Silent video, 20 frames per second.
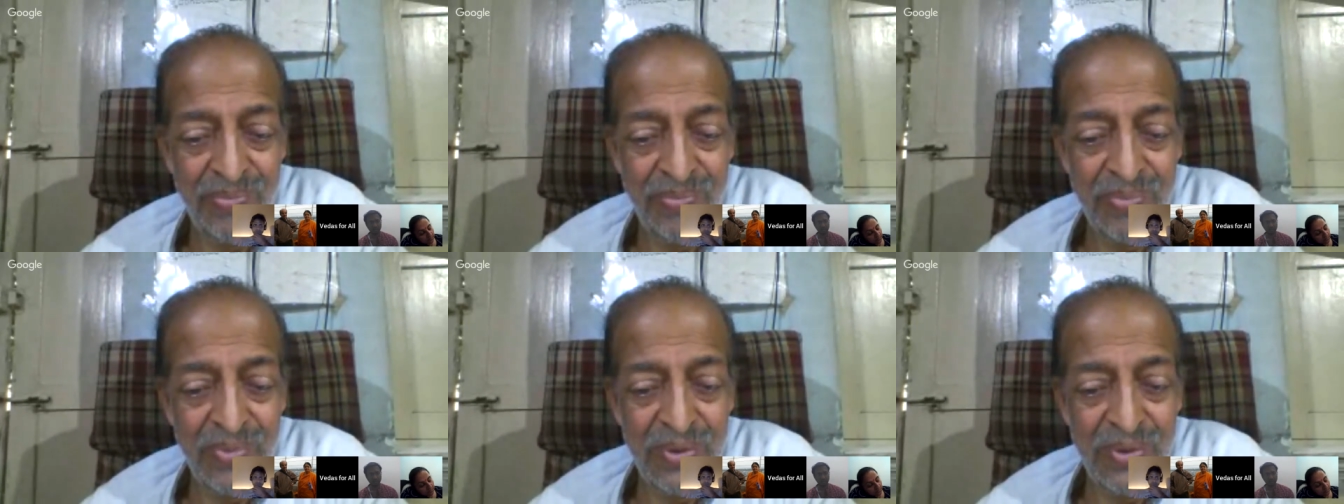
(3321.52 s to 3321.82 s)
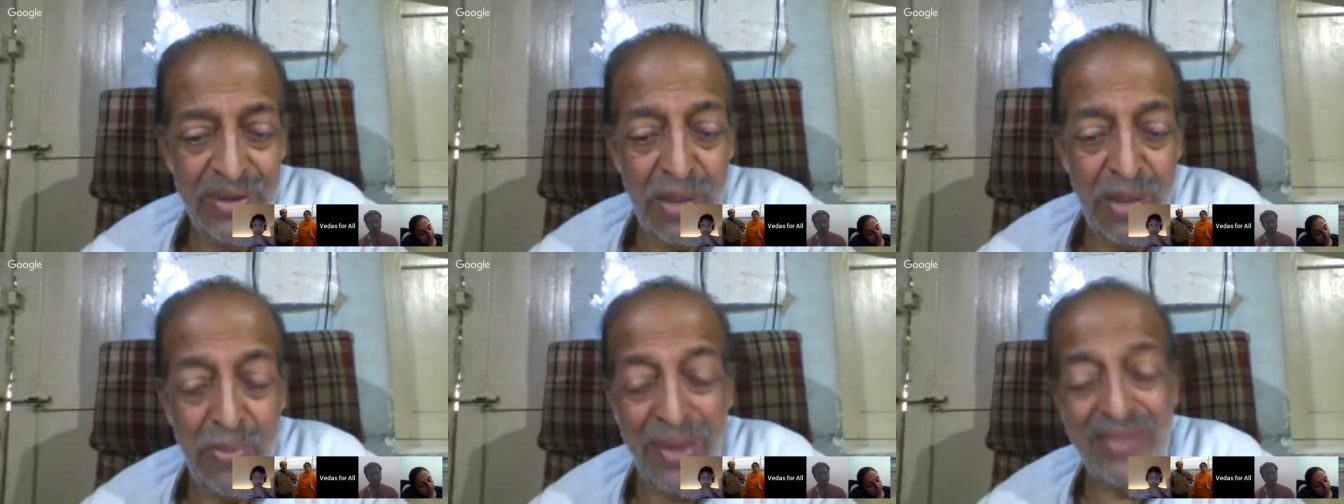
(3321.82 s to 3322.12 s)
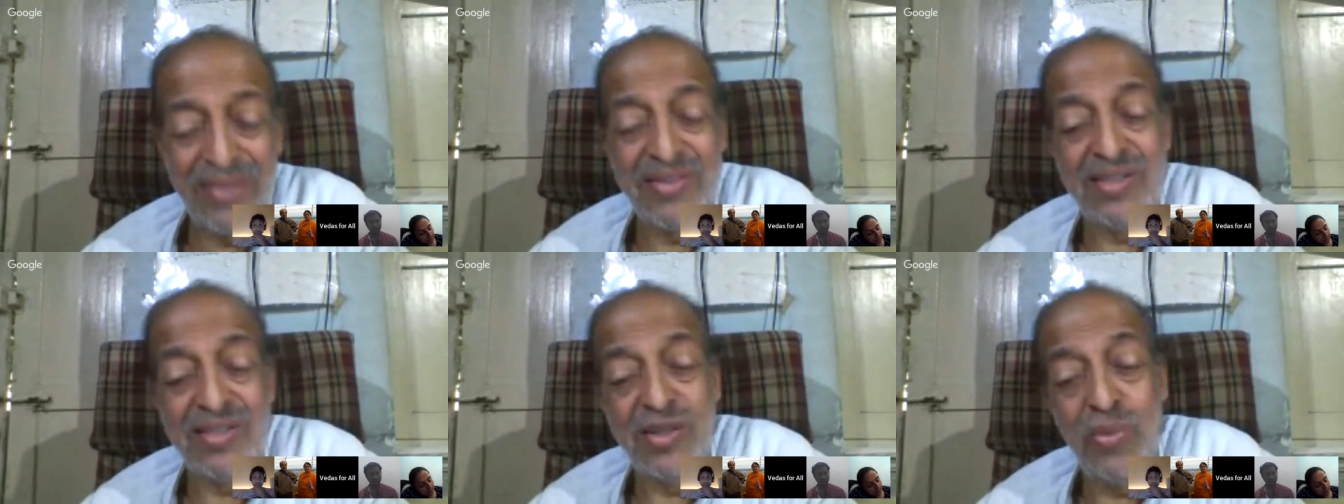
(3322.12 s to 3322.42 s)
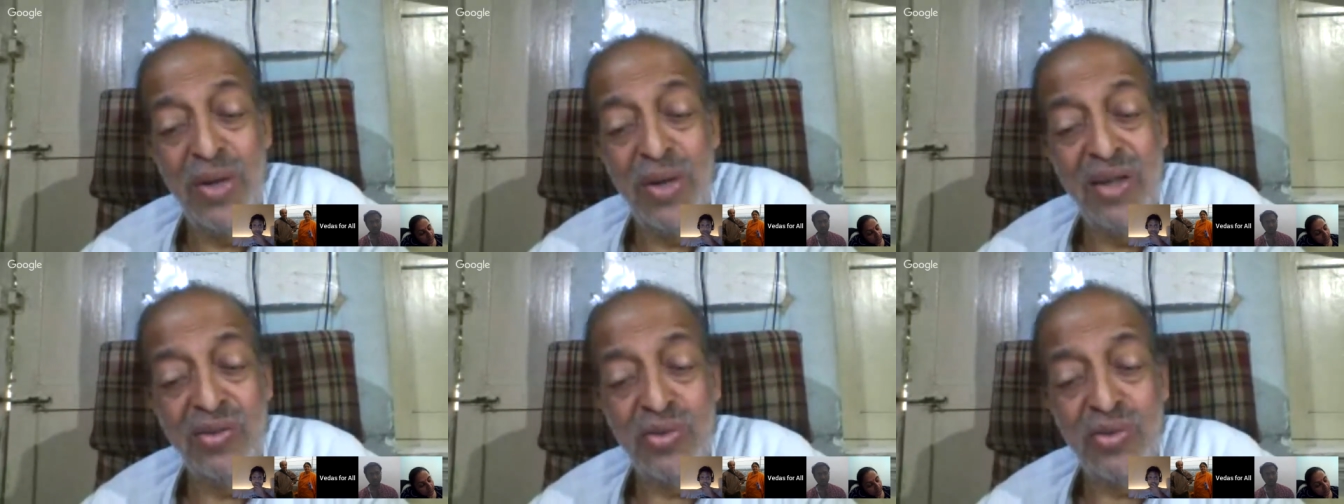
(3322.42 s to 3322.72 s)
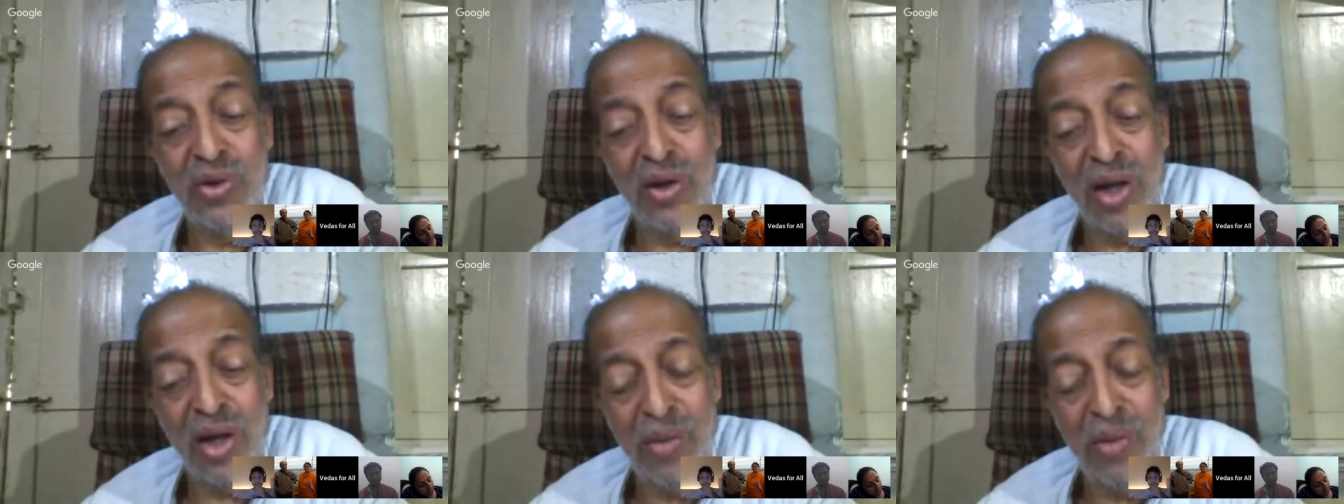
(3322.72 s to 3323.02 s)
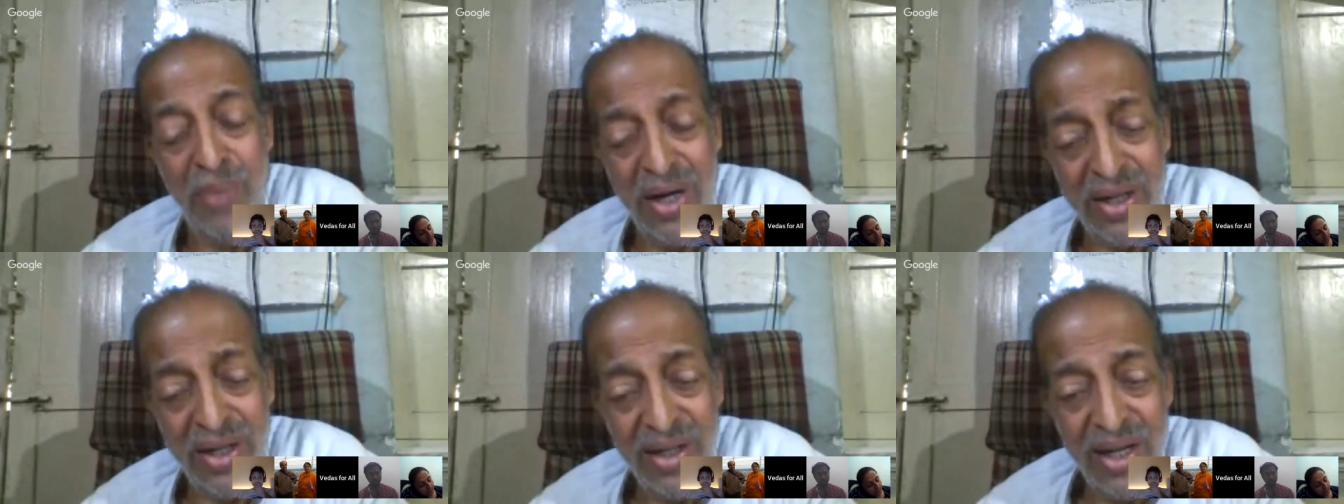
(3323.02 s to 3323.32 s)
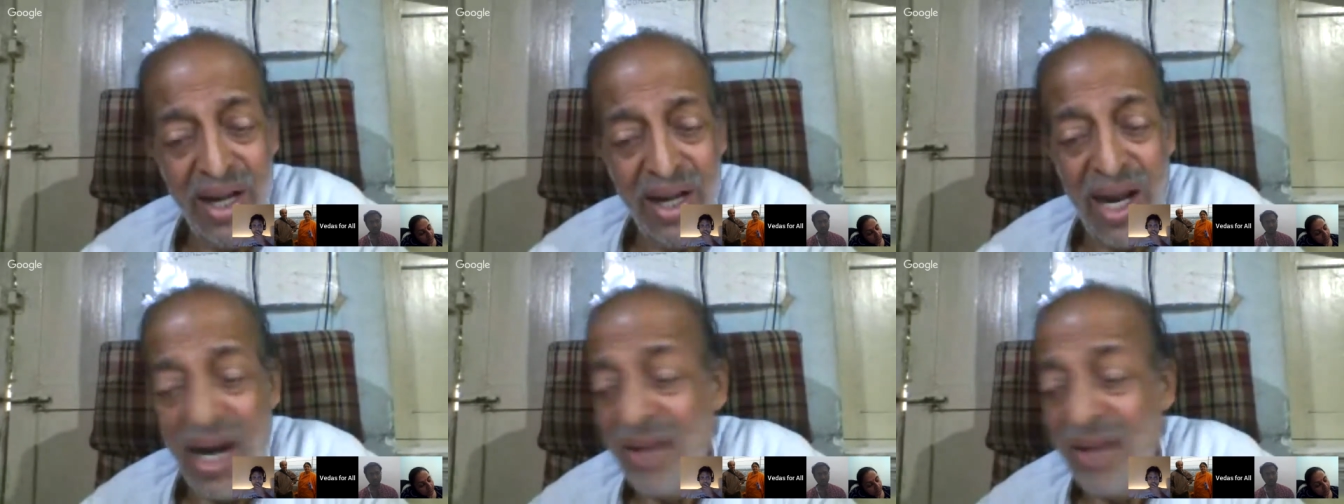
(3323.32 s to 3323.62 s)
The best way is to cremate,
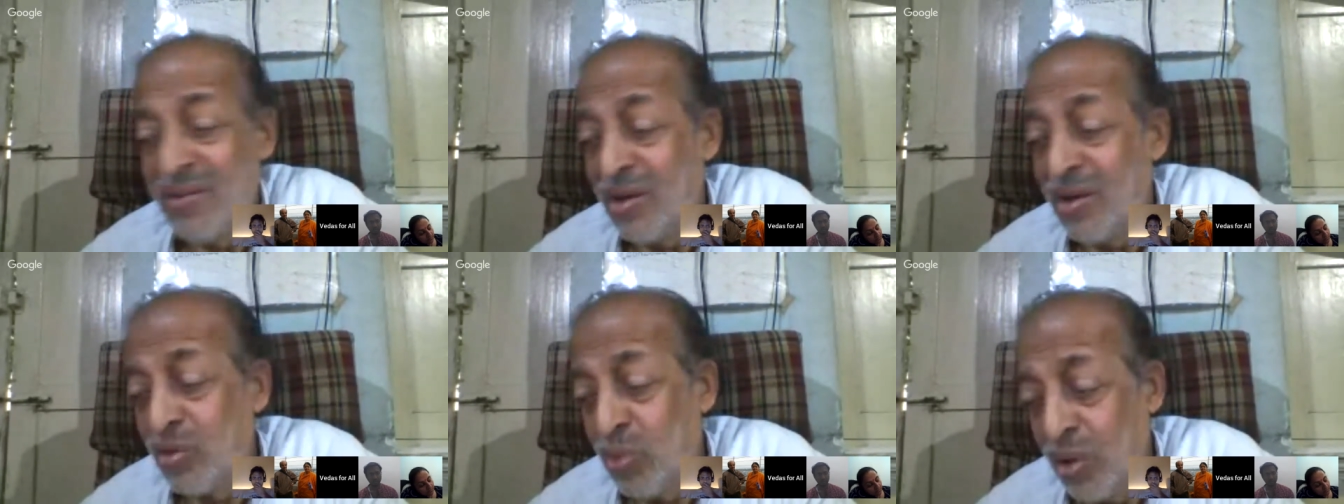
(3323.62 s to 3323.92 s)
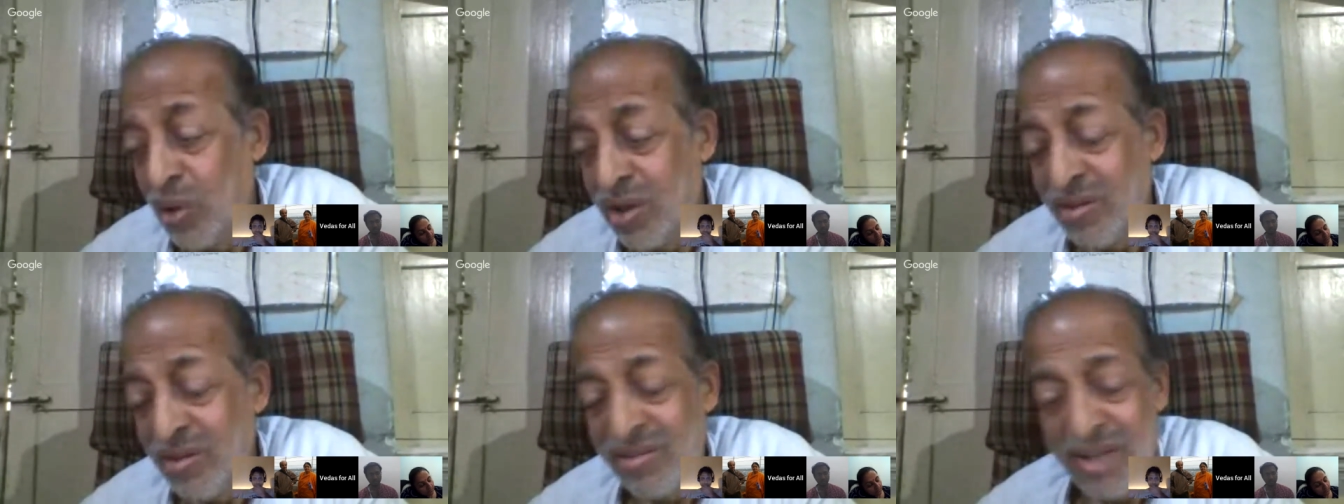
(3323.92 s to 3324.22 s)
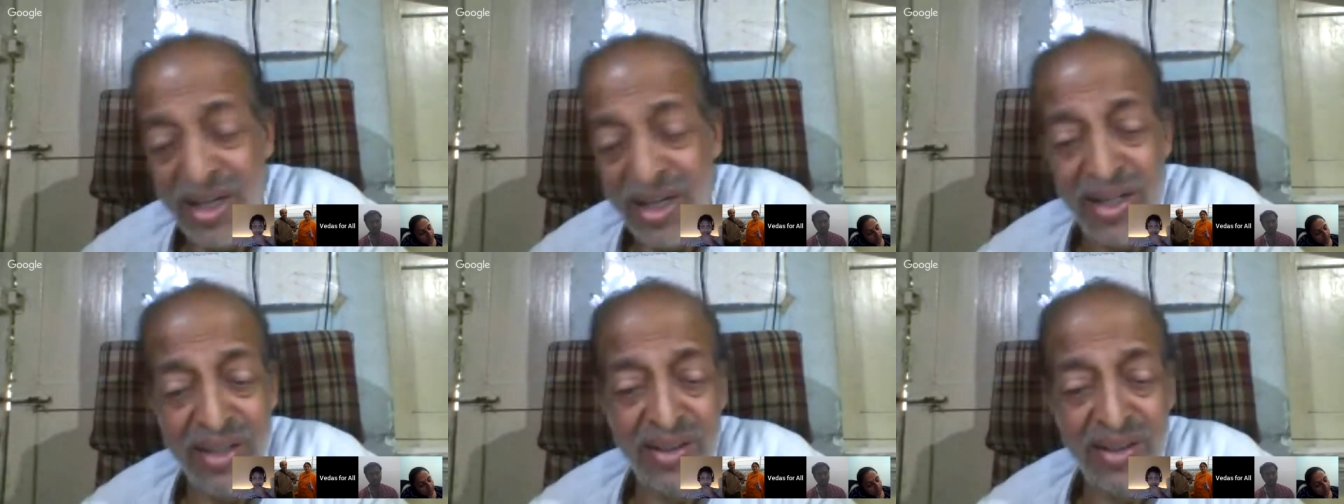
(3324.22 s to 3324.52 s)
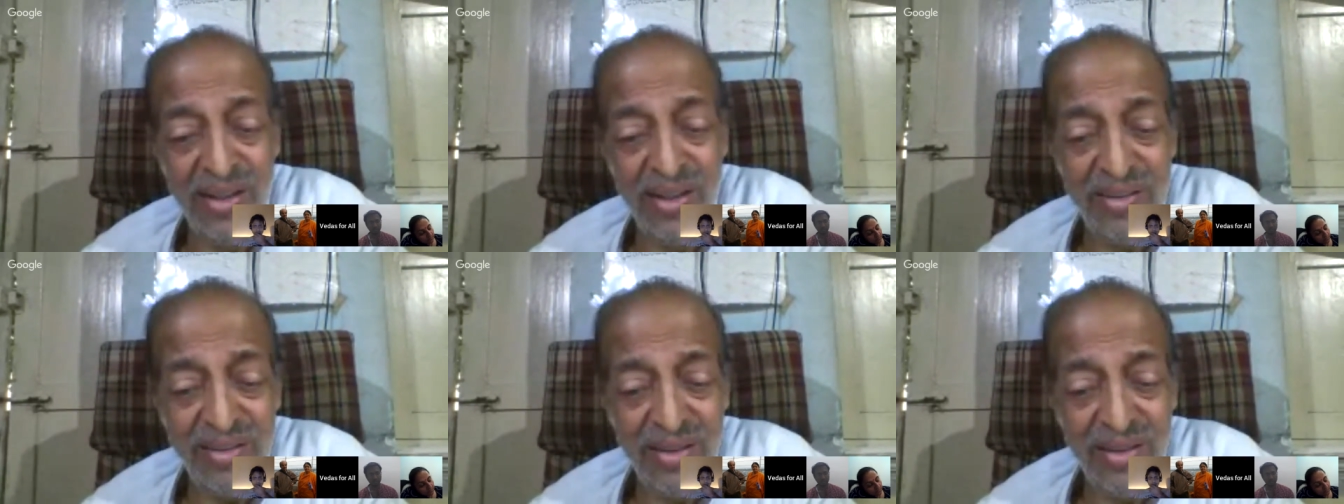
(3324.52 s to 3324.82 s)
and that's what is said in this